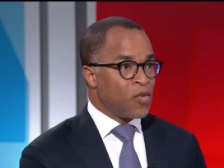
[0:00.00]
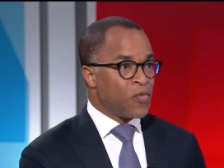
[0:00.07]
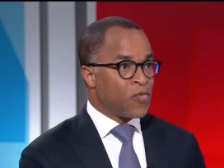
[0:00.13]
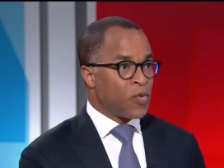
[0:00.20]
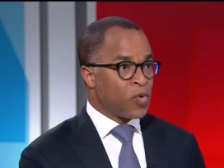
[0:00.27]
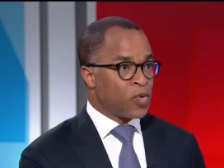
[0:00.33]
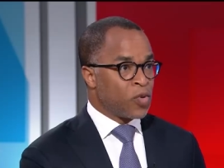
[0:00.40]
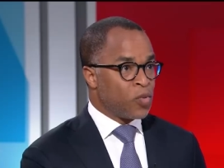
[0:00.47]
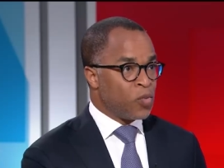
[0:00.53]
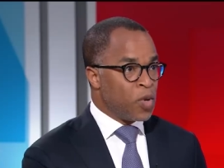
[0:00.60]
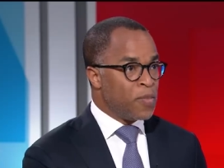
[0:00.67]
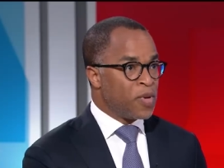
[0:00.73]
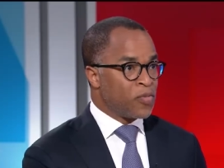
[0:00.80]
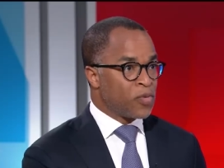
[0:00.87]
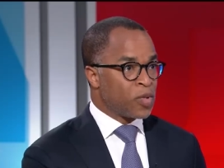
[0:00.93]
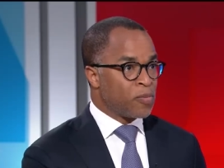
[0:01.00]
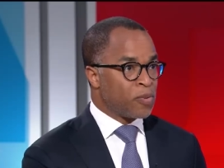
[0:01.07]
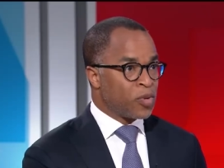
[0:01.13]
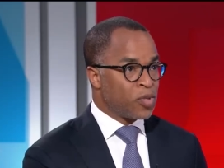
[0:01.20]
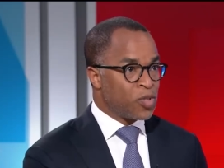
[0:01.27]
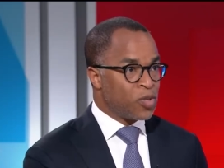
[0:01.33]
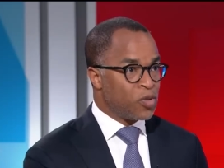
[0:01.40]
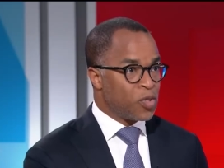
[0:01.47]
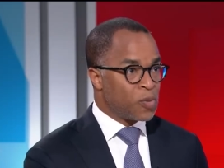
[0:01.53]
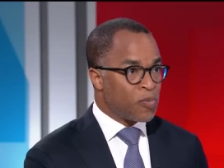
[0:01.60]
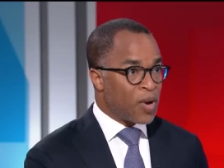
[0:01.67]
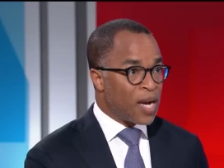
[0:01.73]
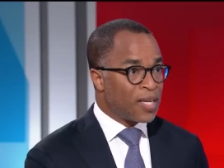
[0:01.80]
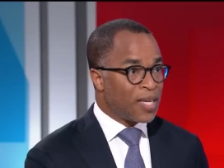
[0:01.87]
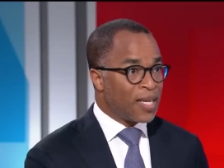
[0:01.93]
for the woman, for the person who's
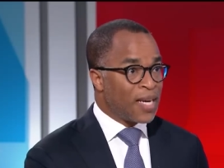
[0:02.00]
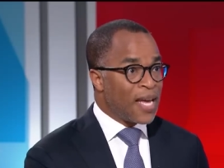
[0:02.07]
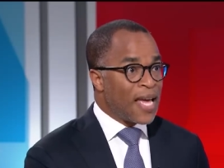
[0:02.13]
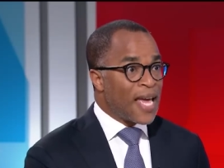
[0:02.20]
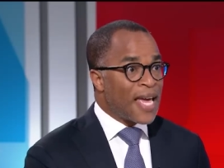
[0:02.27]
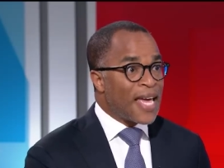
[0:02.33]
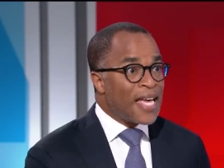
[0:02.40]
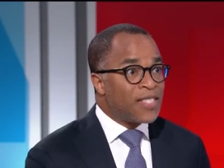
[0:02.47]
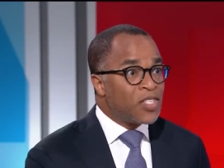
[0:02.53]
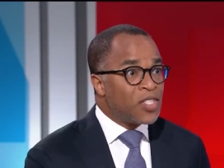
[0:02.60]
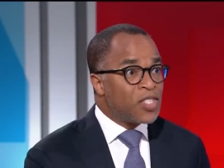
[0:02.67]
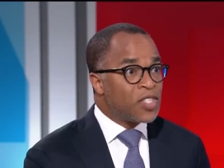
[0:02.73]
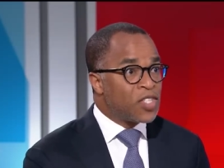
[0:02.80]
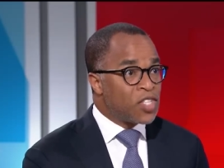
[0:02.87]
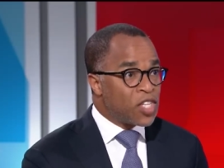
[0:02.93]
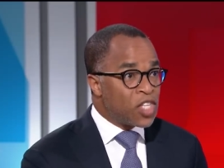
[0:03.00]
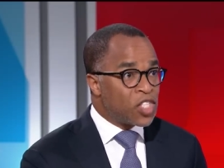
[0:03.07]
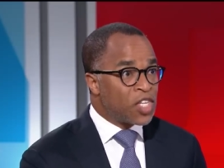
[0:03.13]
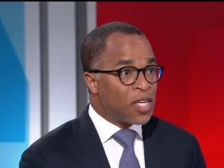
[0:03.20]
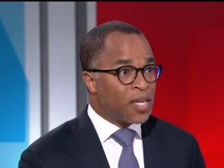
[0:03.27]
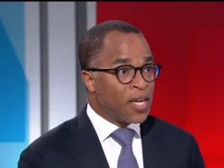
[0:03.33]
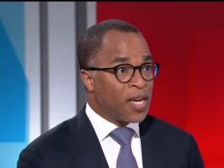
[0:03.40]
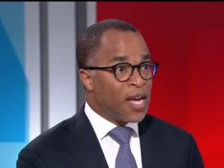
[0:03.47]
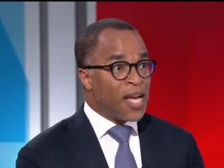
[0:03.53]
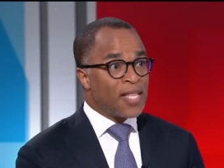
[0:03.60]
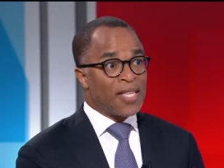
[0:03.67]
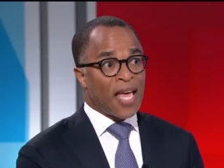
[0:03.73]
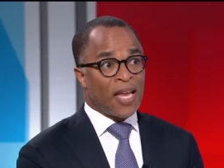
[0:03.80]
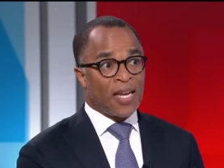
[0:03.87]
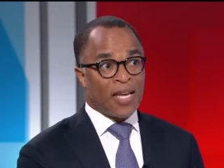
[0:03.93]
pregnant, it's a decision
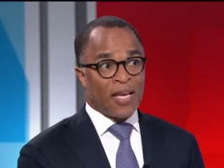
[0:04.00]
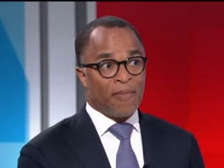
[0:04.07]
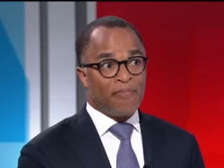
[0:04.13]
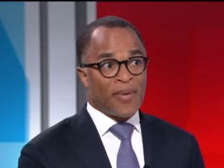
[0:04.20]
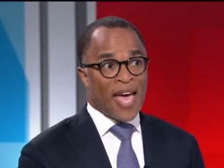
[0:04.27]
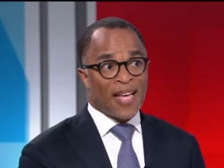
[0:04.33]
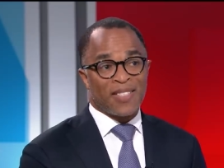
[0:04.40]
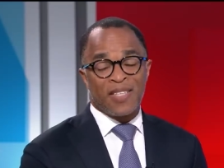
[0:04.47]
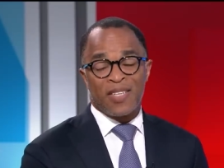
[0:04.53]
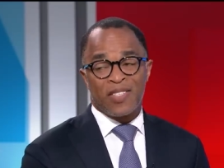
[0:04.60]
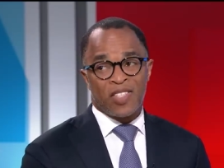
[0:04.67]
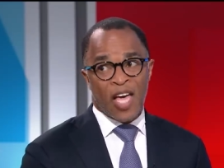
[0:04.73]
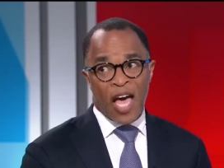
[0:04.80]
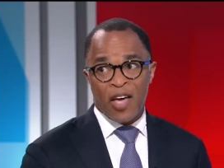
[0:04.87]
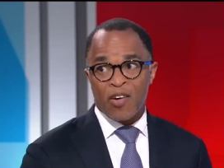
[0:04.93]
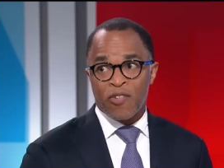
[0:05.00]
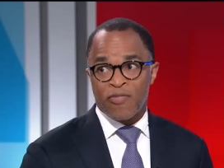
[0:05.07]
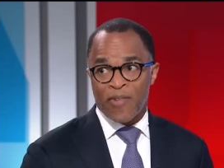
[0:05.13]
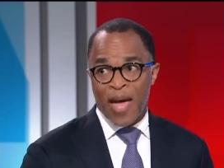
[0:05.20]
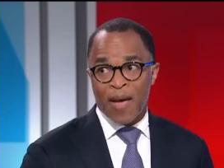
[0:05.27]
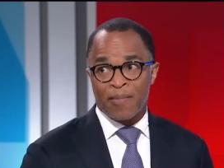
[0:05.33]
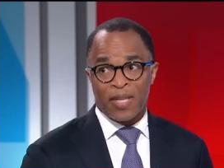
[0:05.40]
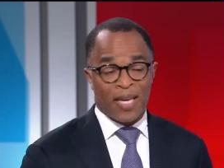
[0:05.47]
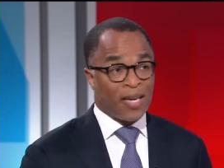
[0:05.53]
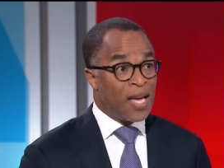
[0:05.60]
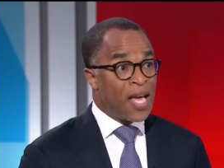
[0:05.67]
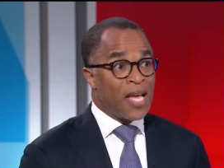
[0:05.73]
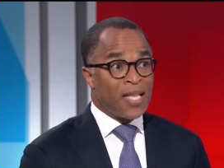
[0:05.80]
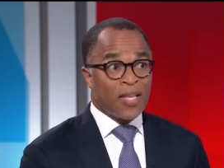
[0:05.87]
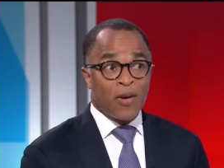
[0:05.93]
that impacts an entire family.
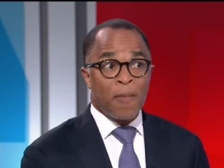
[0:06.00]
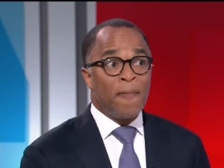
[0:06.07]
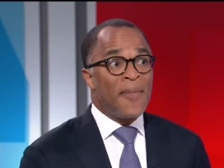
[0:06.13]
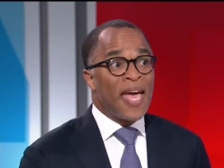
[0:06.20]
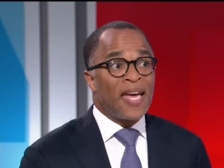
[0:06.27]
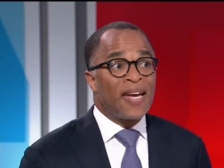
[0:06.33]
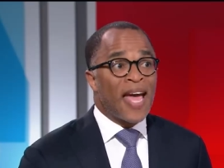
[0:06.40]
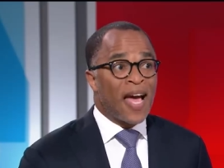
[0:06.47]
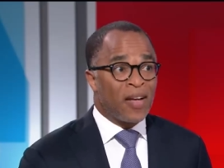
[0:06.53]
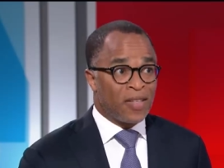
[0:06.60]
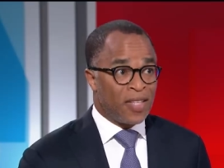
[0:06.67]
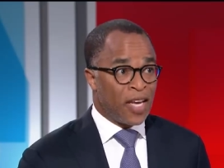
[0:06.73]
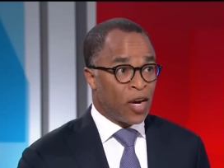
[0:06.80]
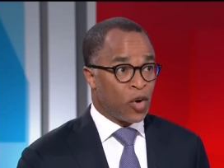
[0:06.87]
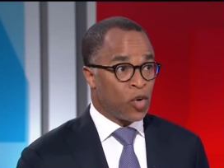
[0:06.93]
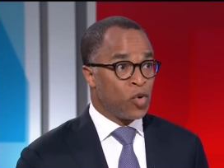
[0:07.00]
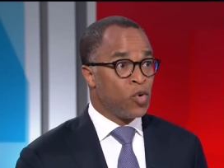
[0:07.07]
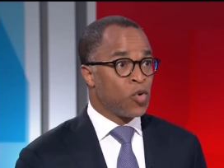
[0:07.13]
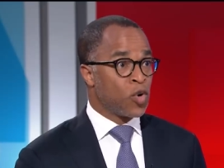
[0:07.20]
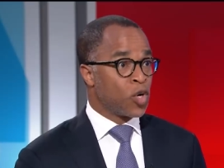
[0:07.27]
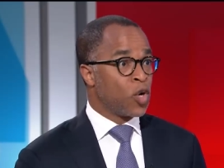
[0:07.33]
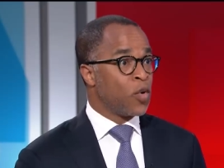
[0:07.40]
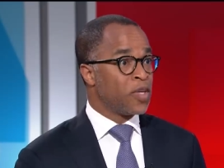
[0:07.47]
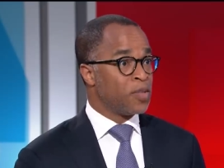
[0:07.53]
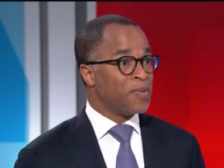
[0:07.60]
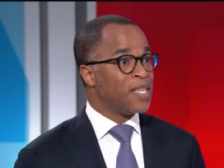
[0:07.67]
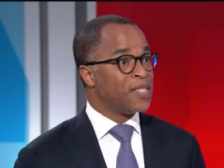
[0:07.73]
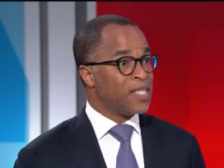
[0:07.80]
There are men out there who are going to be